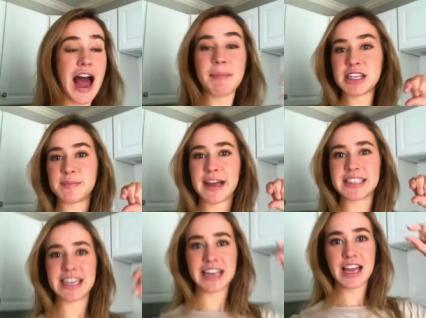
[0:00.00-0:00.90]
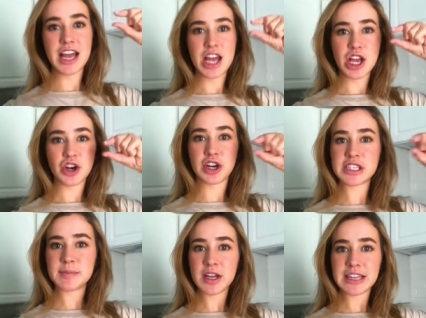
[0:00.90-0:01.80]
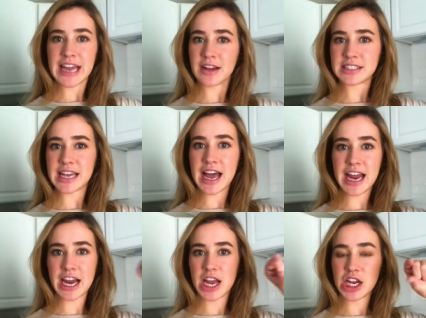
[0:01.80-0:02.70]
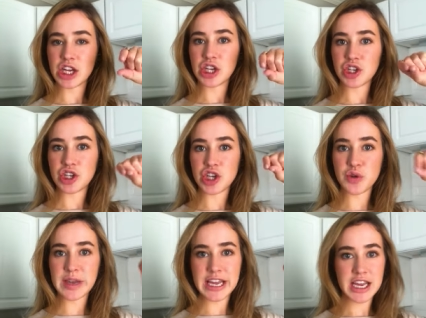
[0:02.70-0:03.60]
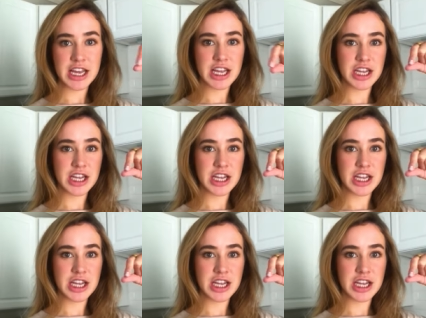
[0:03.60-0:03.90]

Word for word: I'm expecting crispy on the outside, gooey,